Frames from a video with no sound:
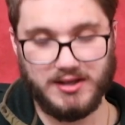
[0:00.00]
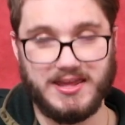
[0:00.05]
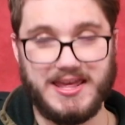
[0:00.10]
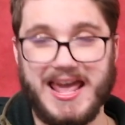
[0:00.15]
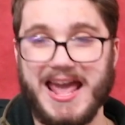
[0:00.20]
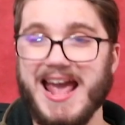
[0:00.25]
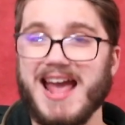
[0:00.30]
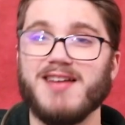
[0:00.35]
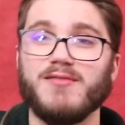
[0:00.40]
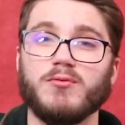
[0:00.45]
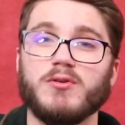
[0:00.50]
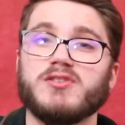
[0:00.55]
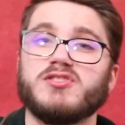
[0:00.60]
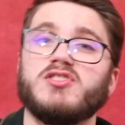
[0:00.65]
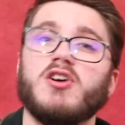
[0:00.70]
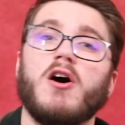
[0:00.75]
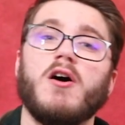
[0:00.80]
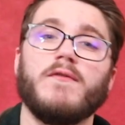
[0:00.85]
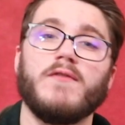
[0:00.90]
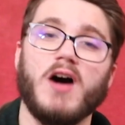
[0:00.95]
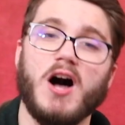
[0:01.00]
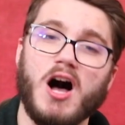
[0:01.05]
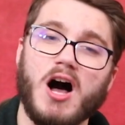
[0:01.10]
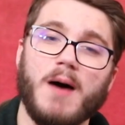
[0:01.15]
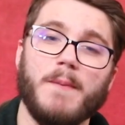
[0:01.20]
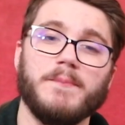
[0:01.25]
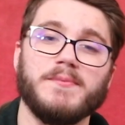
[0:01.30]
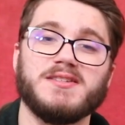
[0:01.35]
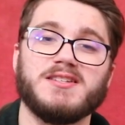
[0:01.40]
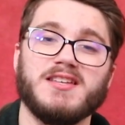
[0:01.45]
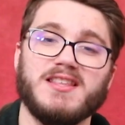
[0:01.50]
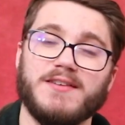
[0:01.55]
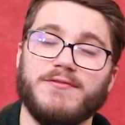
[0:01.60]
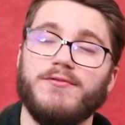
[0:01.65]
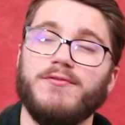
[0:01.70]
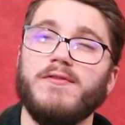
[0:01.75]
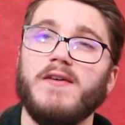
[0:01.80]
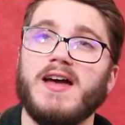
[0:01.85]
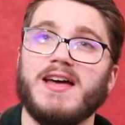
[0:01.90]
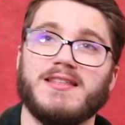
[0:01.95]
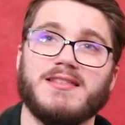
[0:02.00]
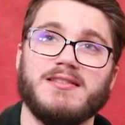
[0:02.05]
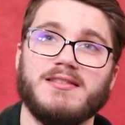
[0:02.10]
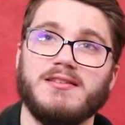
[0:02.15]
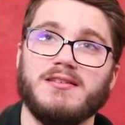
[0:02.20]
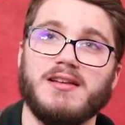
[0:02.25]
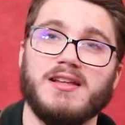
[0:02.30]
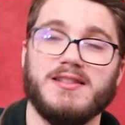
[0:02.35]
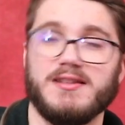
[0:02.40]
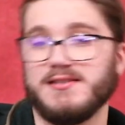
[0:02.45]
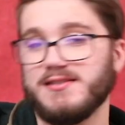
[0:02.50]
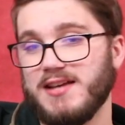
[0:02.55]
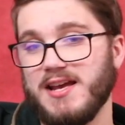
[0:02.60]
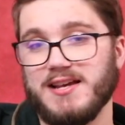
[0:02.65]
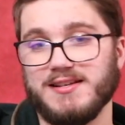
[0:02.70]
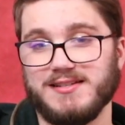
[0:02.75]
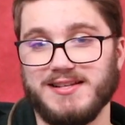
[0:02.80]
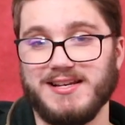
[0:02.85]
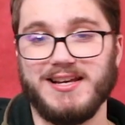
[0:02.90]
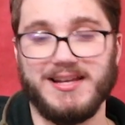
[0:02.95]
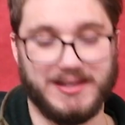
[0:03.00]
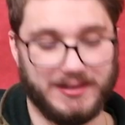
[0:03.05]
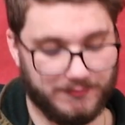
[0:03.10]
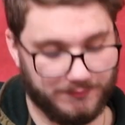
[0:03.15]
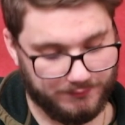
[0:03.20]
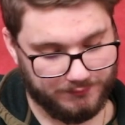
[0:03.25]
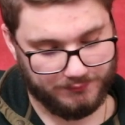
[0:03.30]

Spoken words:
can resolve up to the 5th, in this case E.